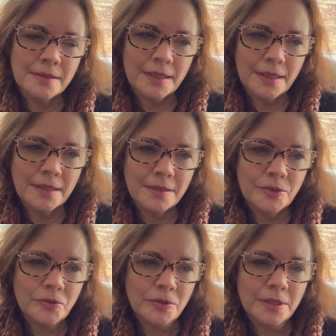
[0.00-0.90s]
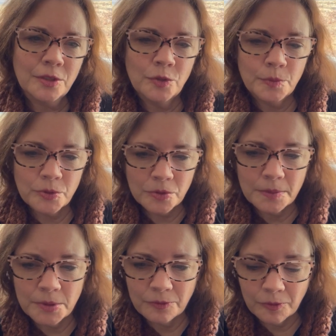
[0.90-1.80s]
I had to get a new
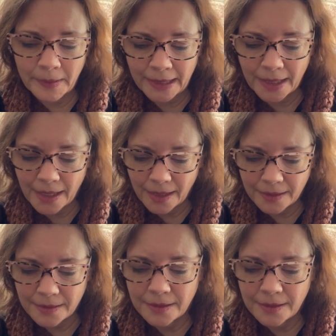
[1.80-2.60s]
prescription for my cat.